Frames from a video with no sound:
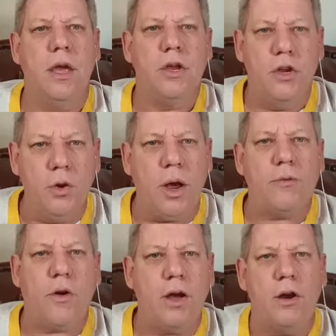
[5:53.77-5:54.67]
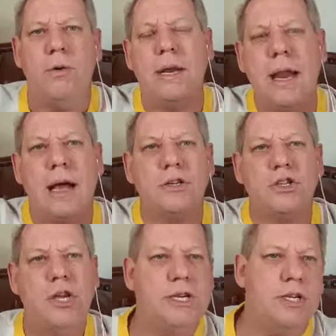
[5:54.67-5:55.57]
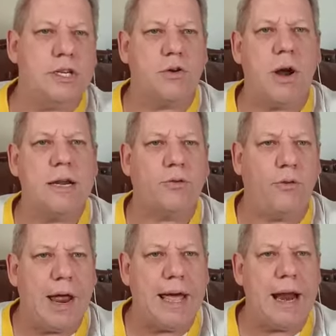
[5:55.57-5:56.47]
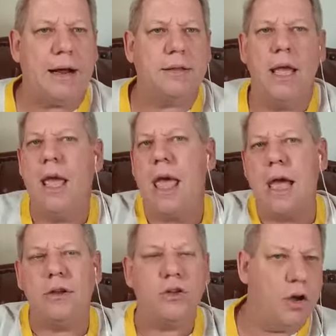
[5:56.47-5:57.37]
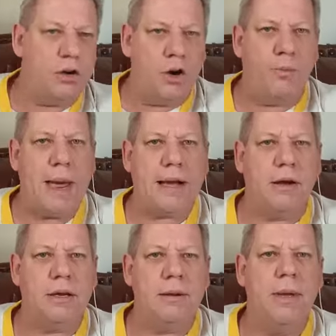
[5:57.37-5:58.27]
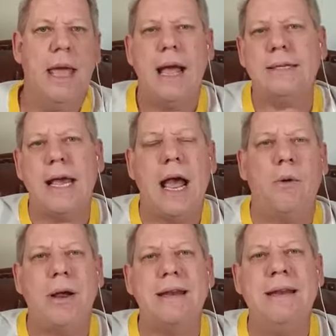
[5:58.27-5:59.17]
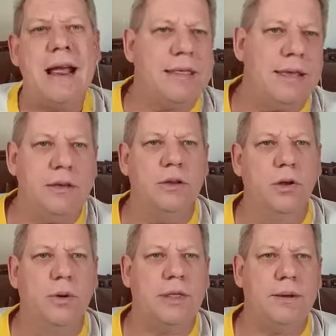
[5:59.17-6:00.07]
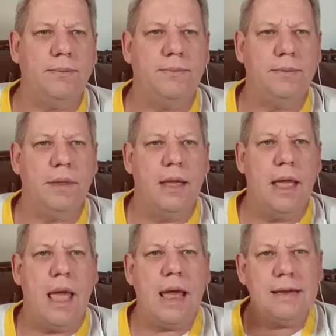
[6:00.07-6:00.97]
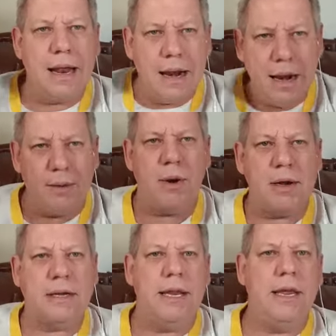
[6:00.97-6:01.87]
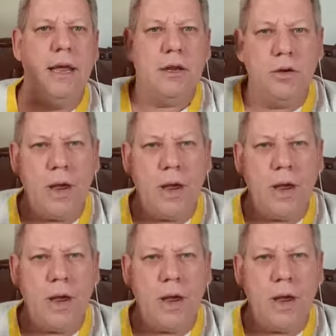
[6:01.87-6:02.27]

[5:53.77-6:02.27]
You have got to renounce Jesus Christ flat out and turn your back on him and say, I want nothing to do with him. And deliberately do